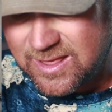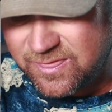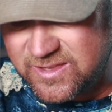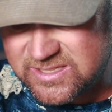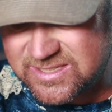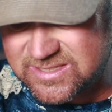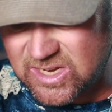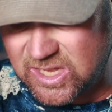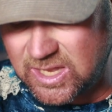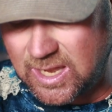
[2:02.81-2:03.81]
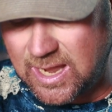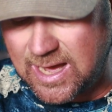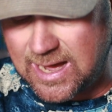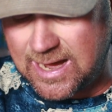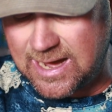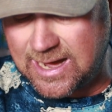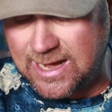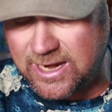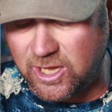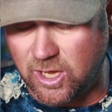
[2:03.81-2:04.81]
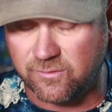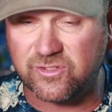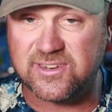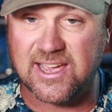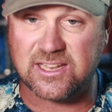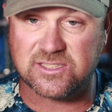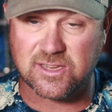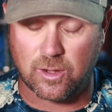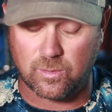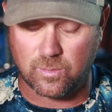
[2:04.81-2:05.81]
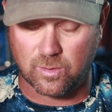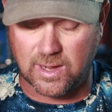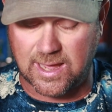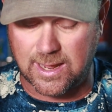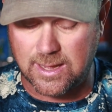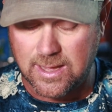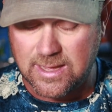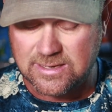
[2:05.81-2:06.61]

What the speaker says: This is a lot of dead zone, okay?